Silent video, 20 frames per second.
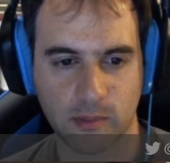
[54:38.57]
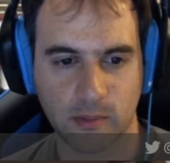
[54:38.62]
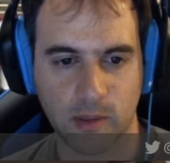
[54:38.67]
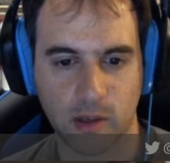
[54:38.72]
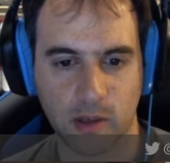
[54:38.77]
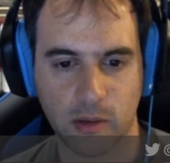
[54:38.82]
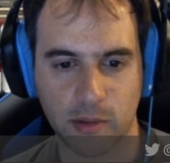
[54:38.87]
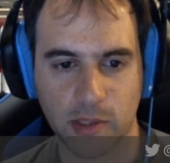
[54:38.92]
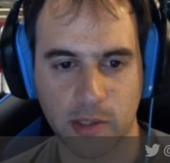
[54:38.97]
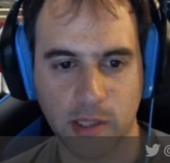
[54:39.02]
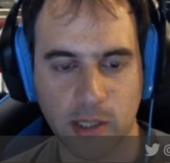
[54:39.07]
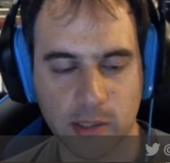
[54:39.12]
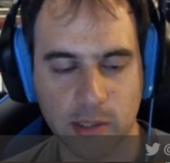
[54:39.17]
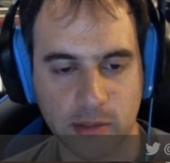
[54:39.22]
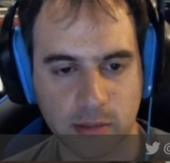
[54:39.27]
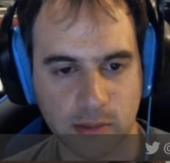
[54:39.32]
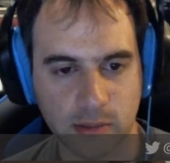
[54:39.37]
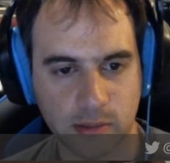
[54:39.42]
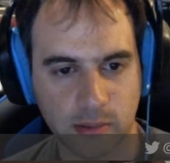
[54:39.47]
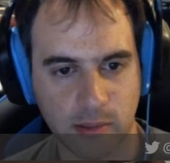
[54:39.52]
No, he
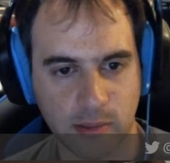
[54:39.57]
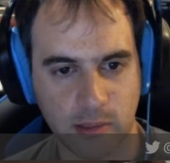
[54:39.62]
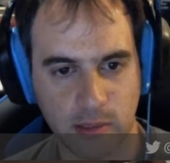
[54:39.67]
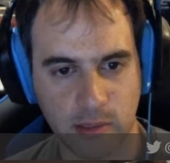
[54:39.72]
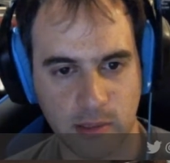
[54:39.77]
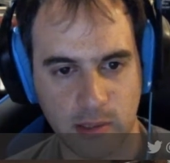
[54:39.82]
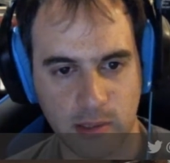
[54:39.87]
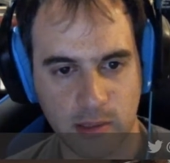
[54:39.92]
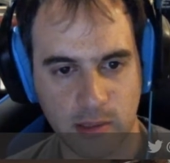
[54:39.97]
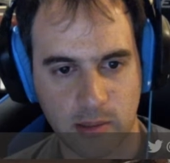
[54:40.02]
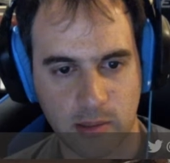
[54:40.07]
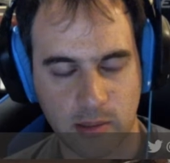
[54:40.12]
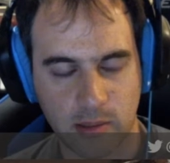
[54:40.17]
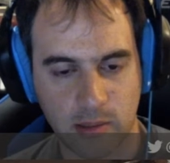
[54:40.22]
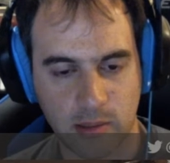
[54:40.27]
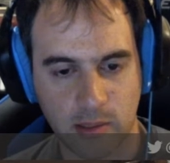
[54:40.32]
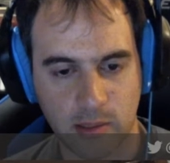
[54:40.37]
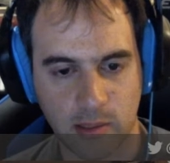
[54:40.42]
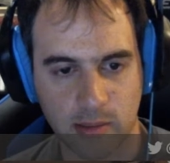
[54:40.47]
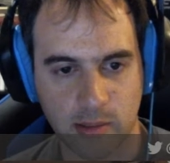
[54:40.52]

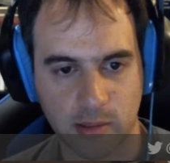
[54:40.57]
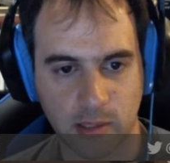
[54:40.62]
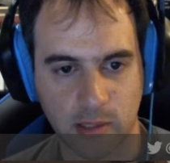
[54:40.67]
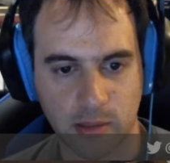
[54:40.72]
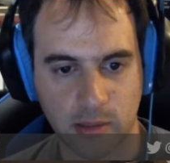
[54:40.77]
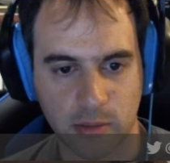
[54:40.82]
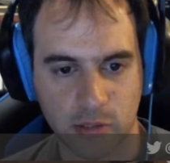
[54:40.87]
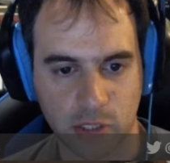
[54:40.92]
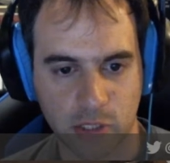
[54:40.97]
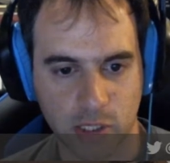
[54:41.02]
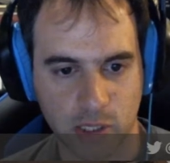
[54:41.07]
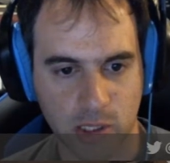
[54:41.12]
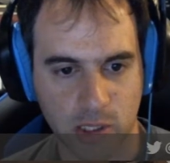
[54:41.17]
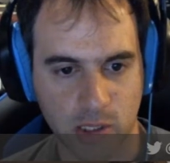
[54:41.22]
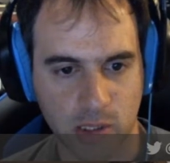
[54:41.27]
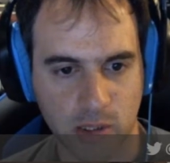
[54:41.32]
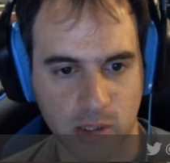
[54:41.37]
has another check.